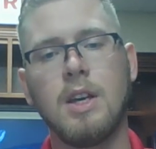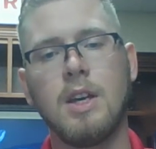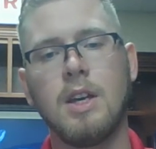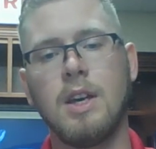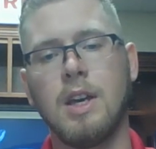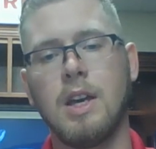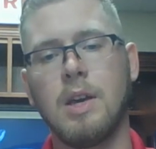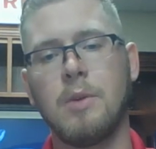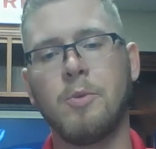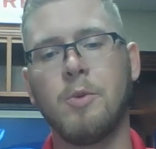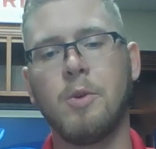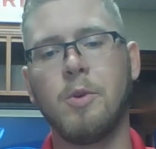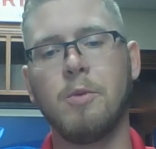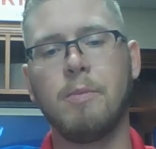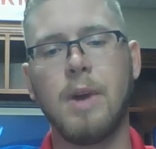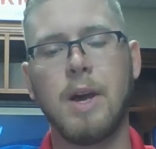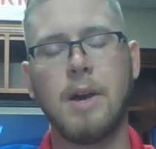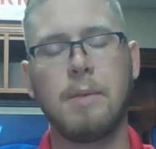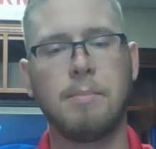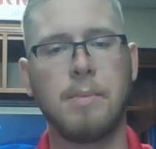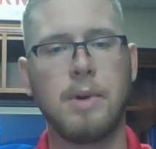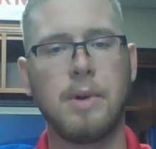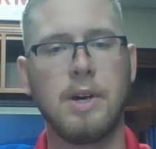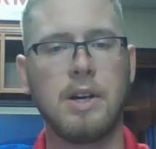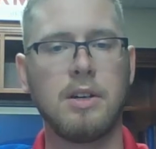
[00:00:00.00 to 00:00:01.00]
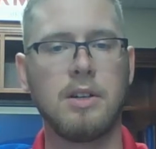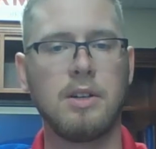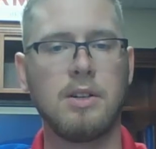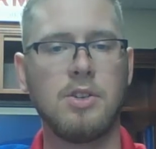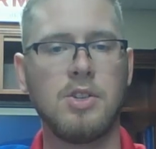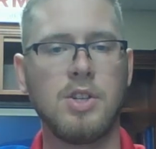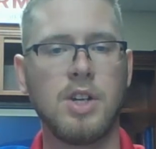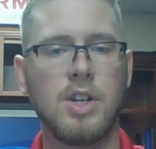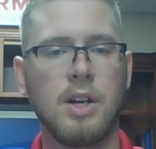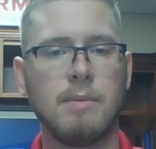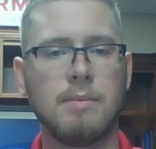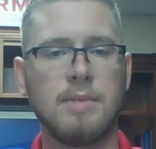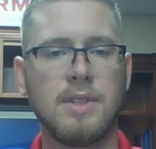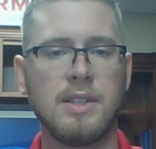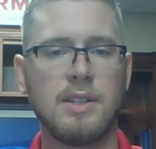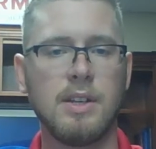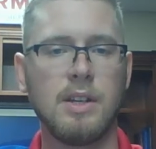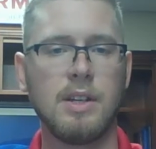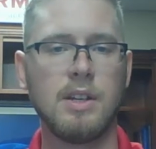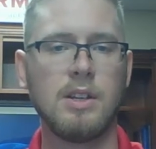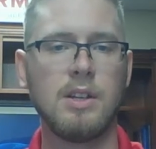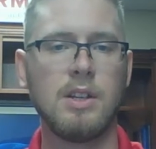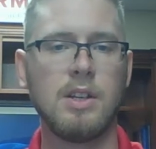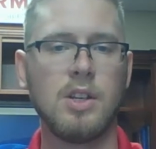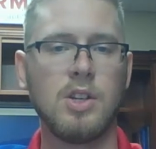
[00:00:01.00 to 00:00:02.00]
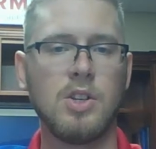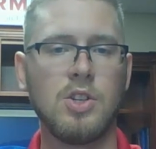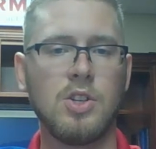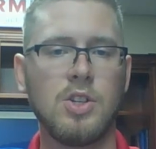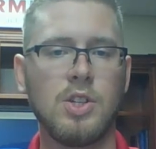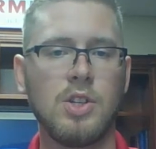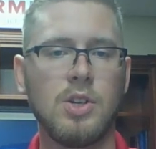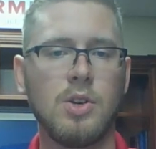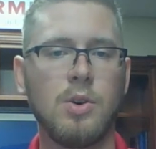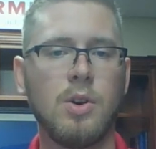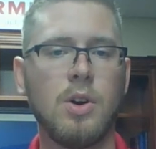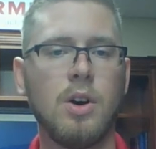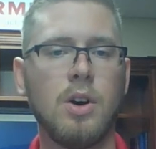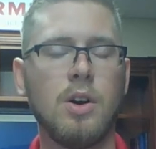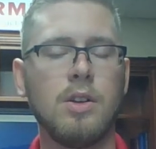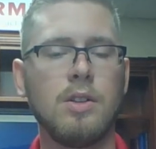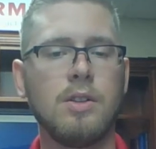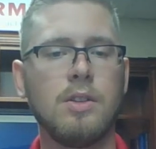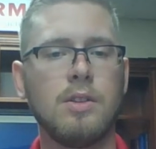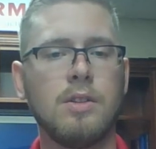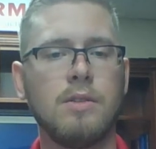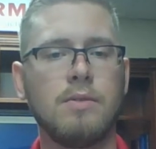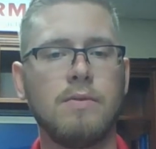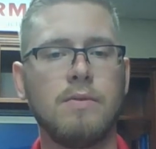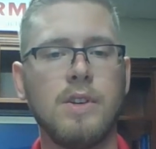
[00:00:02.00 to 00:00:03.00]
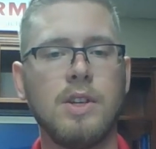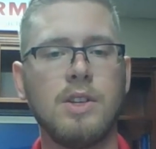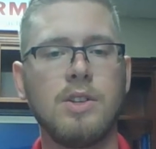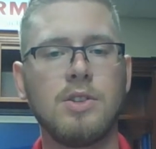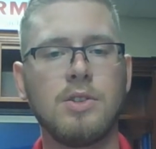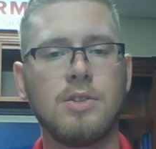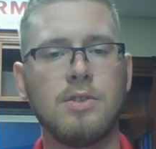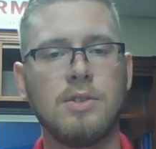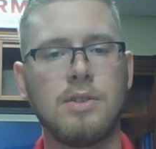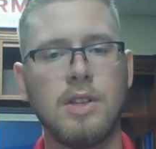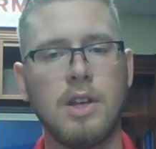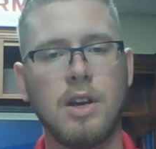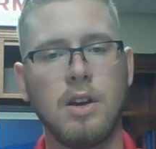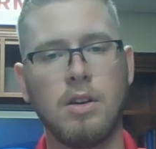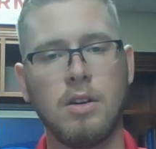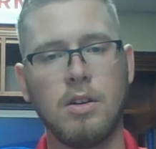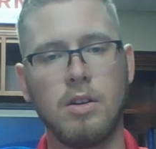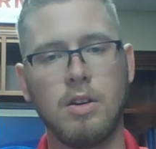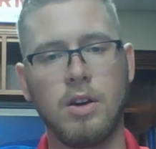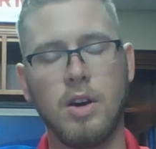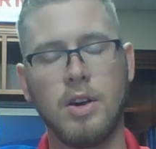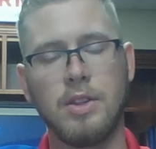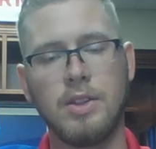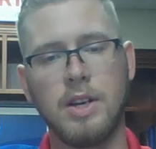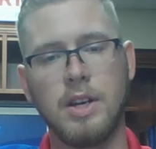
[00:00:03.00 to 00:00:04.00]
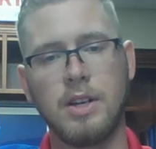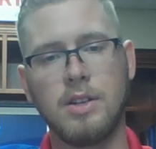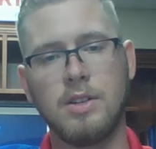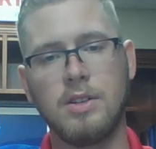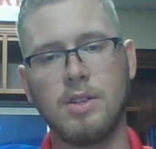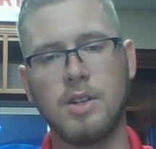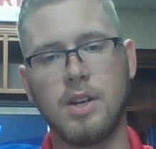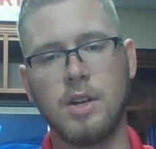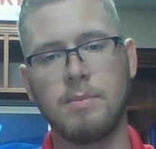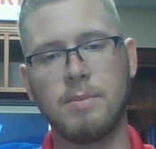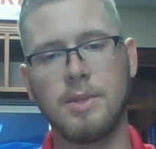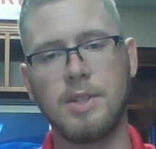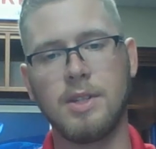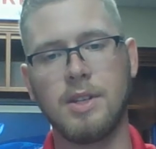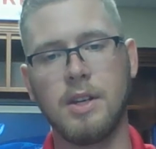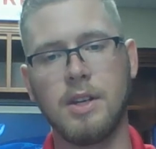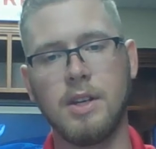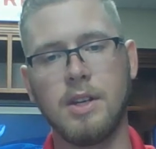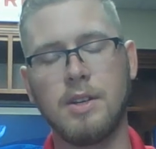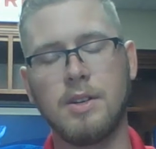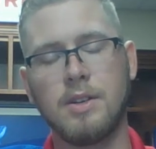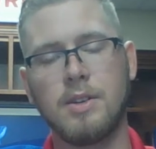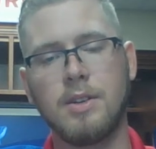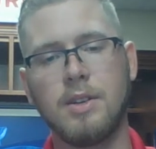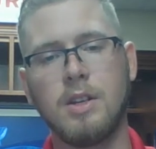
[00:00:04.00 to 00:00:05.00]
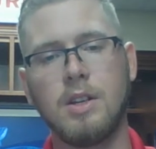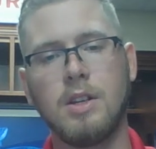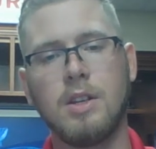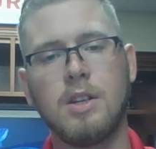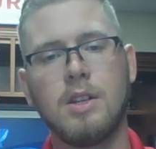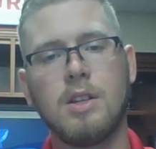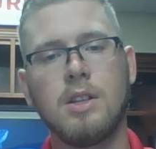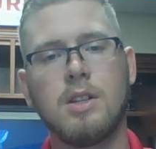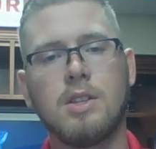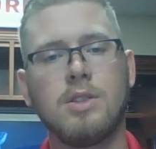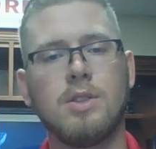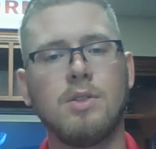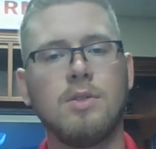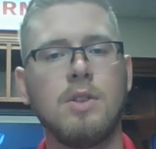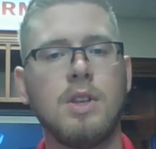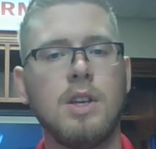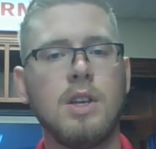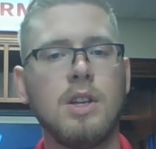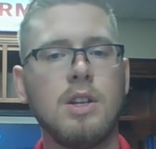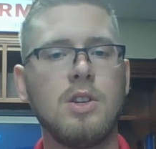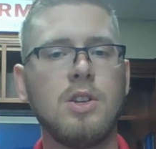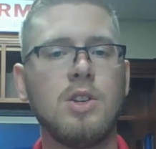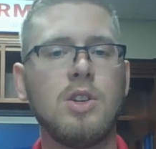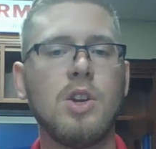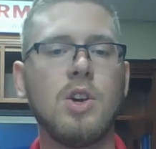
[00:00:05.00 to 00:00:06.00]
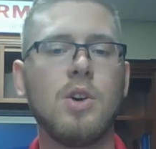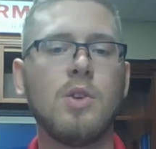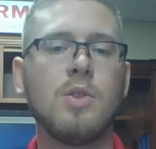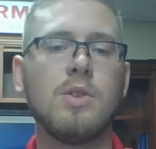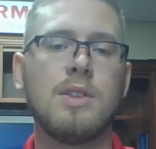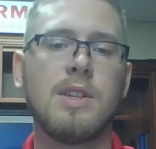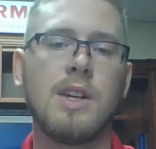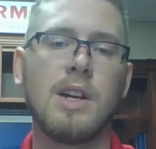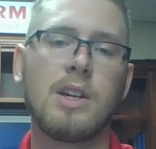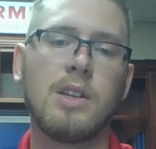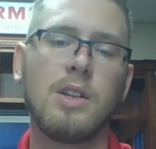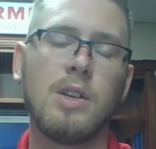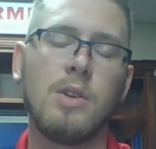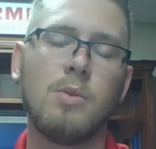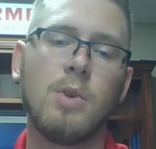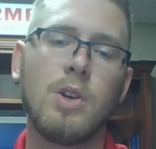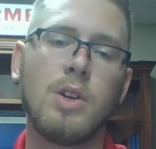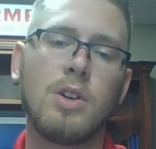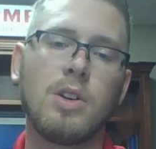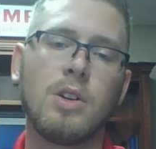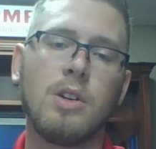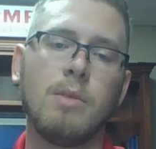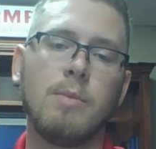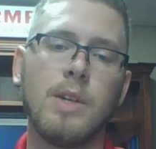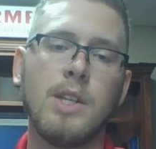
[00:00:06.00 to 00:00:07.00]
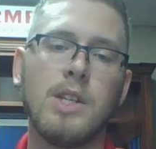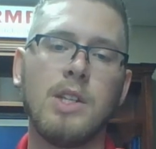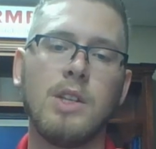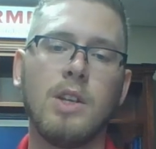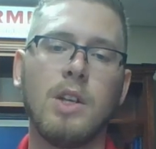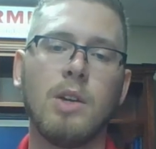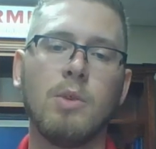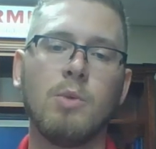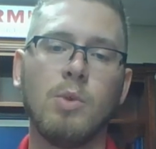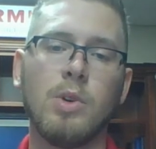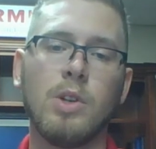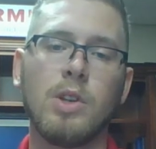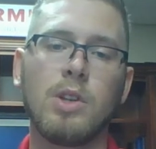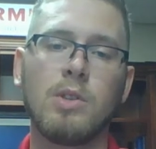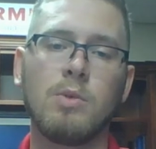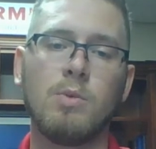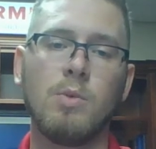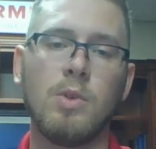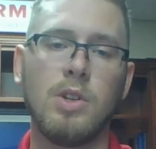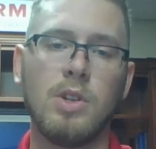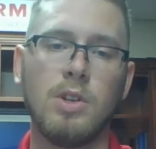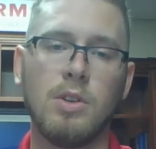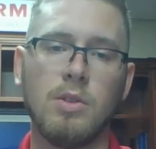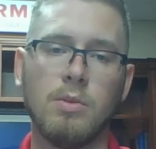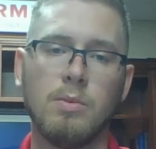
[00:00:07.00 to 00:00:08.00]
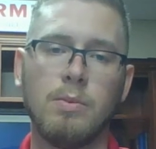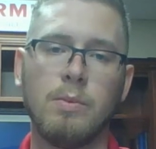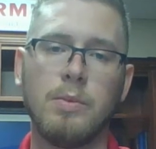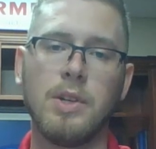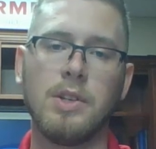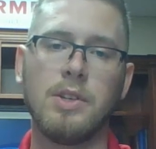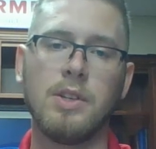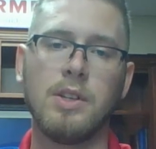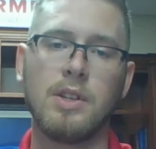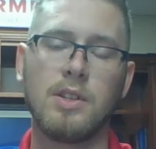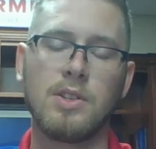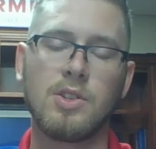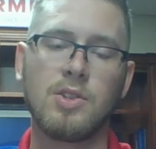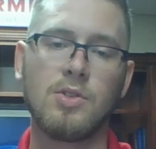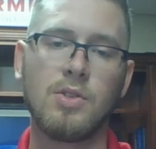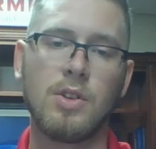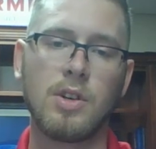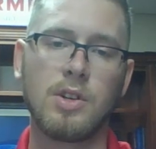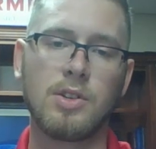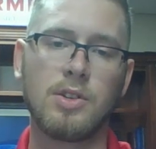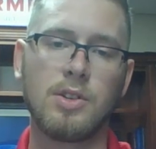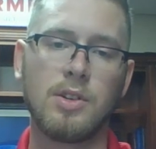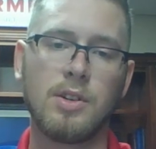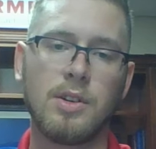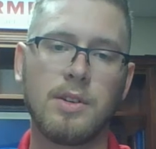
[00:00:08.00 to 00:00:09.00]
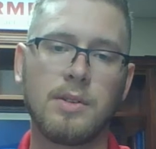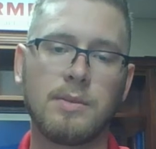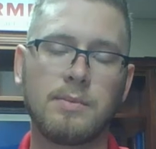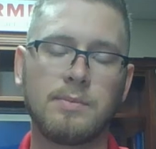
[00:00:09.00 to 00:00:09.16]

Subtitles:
and will map out a job site and show all the features that are on that job site, so then you know exactly what you're going to be dealing with when you're building a structure.